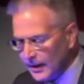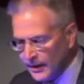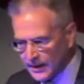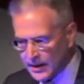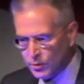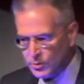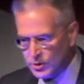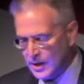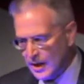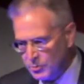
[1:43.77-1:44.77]
The king was
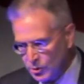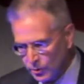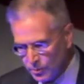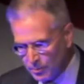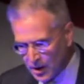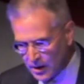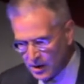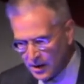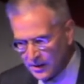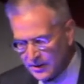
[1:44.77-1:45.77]
an absolute
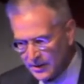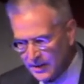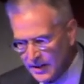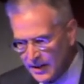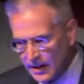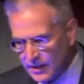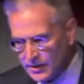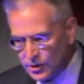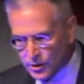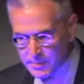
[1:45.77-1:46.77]
monarch.
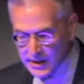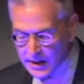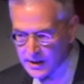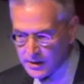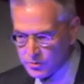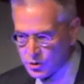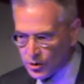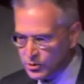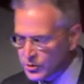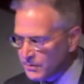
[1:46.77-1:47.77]
Until the beheading of
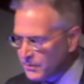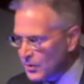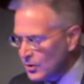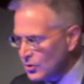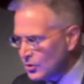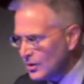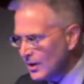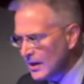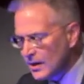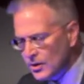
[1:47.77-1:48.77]
Charles I,
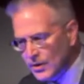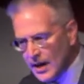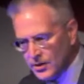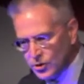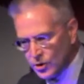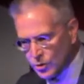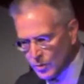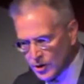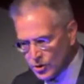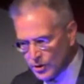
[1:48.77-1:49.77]
you had a
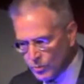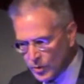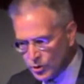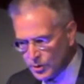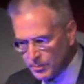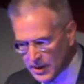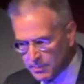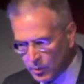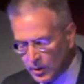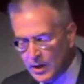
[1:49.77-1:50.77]
situation in which the
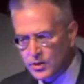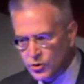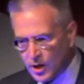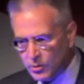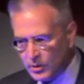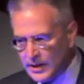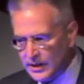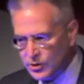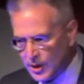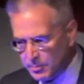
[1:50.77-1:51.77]
people generally
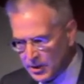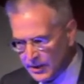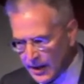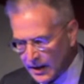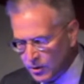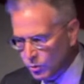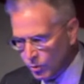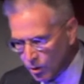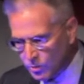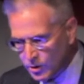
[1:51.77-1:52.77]
accepted that,
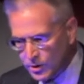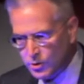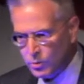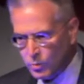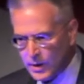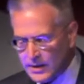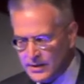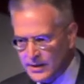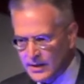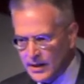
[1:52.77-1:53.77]
groaned under the
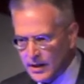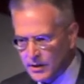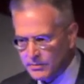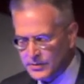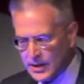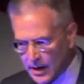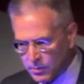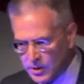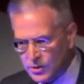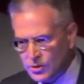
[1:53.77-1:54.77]
weight of
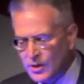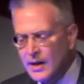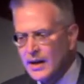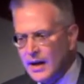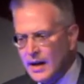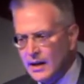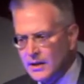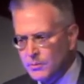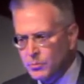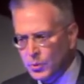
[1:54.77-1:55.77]
tyrants,
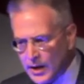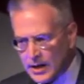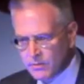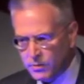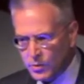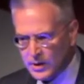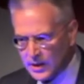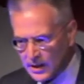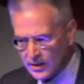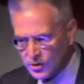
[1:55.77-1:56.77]
and prayed for
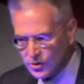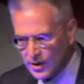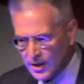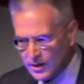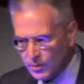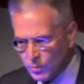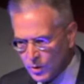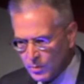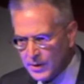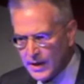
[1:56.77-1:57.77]
kings that
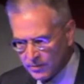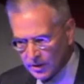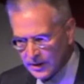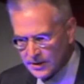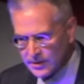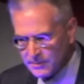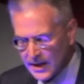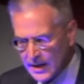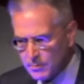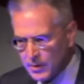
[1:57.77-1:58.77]
were benevolent,
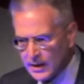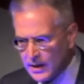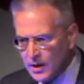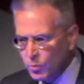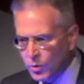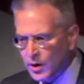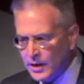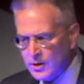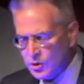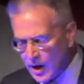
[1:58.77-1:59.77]
but were
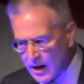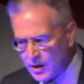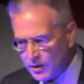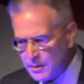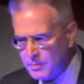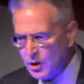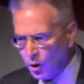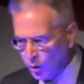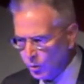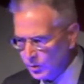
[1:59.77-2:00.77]
entirely
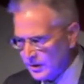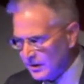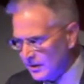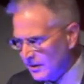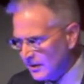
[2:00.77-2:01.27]
beholden